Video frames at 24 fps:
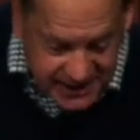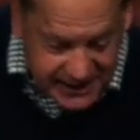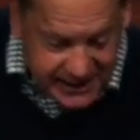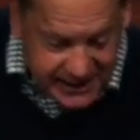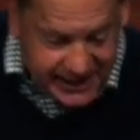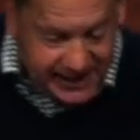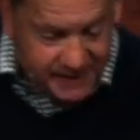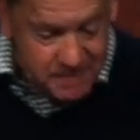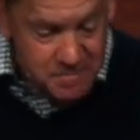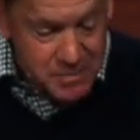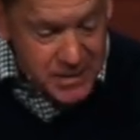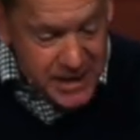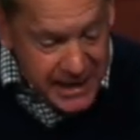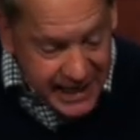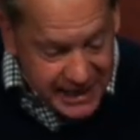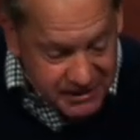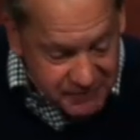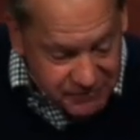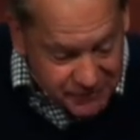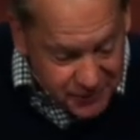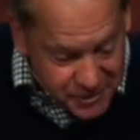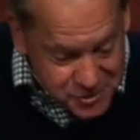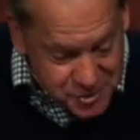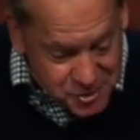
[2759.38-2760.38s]
again in
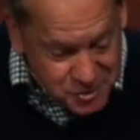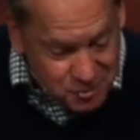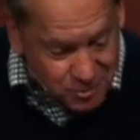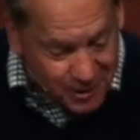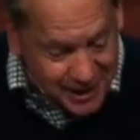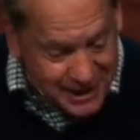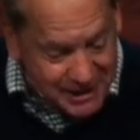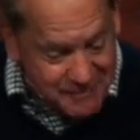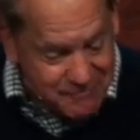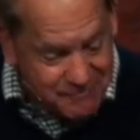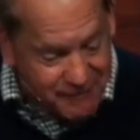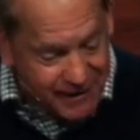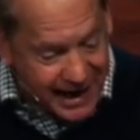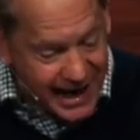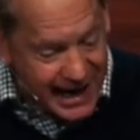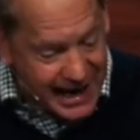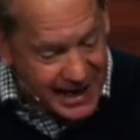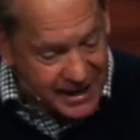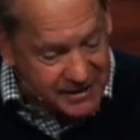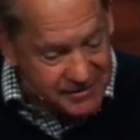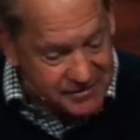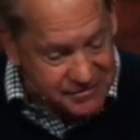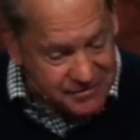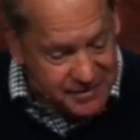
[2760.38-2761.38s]
verse
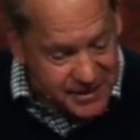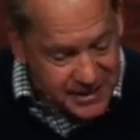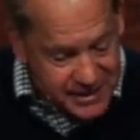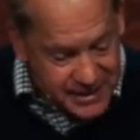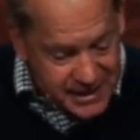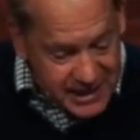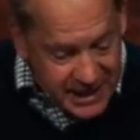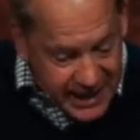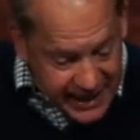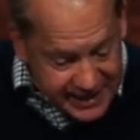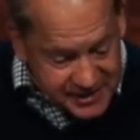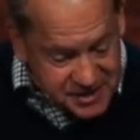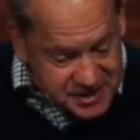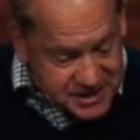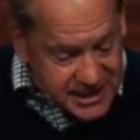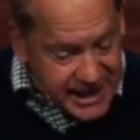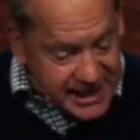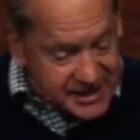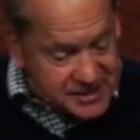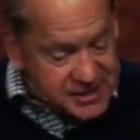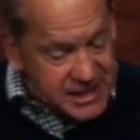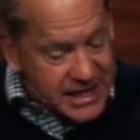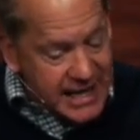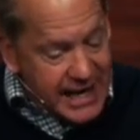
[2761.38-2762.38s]
25. It
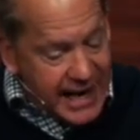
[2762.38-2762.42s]
says,